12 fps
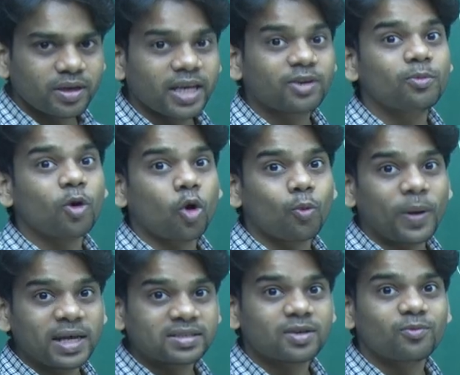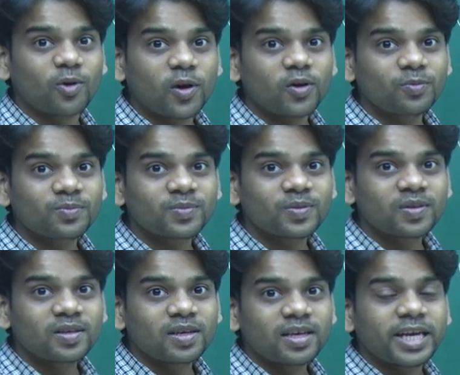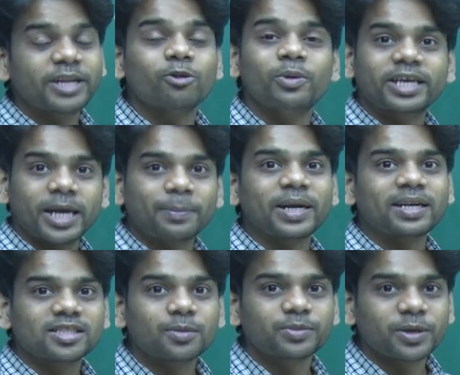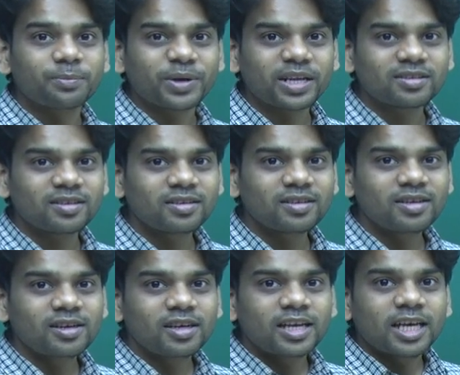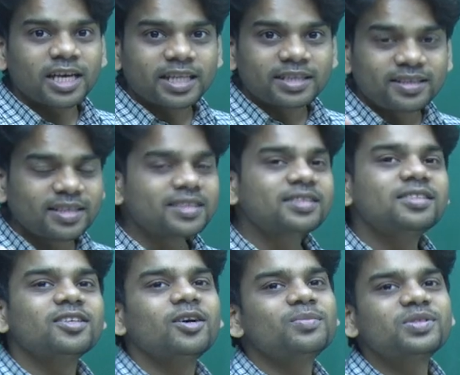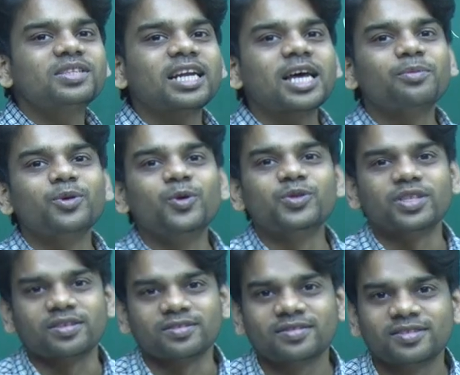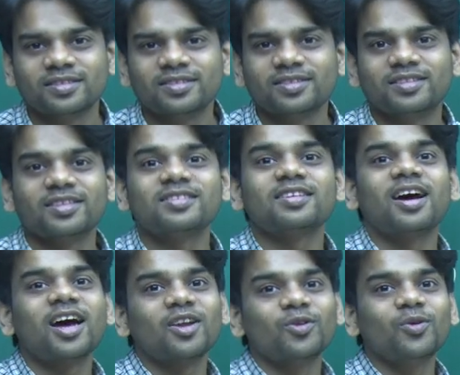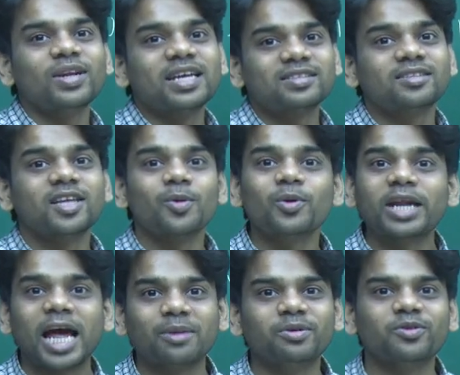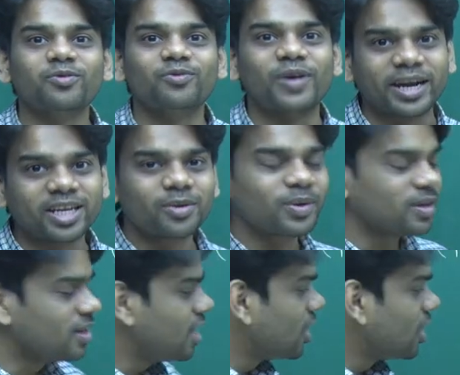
it will be occupying some volume, it will be kept at some temperature. These terms that I'm using, these are known as the thermodynamic variable.